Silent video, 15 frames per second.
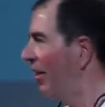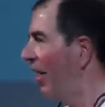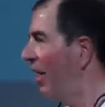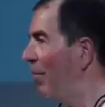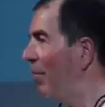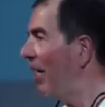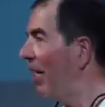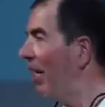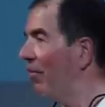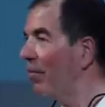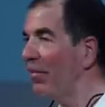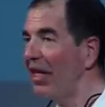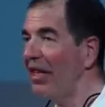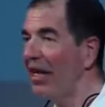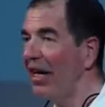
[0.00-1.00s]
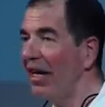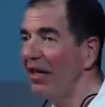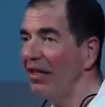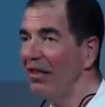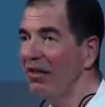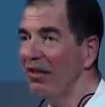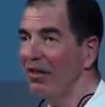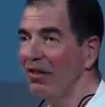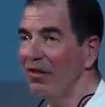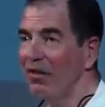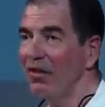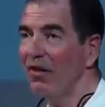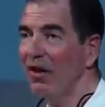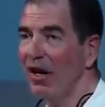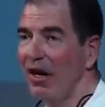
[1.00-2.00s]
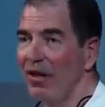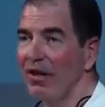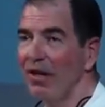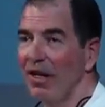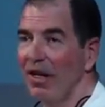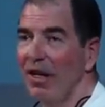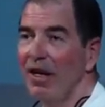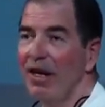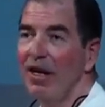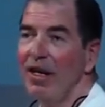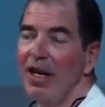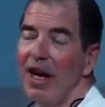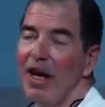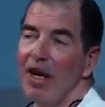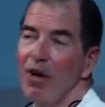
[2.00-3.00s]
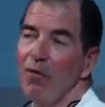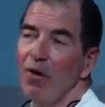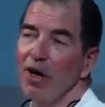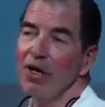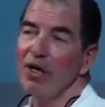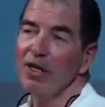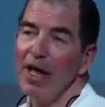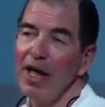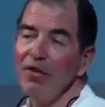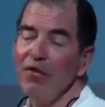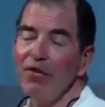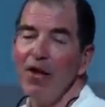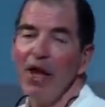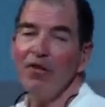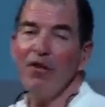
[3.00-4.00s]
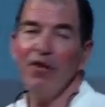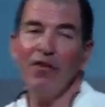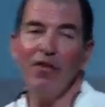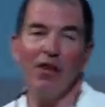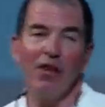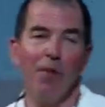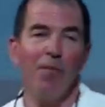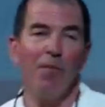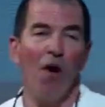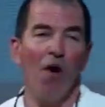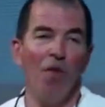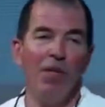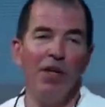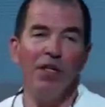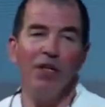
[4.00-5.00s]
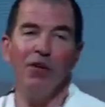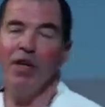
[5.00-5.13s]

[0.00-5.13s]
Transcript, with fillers: anybody ever been there? Right. Yeah, and what Glenn says is that the moment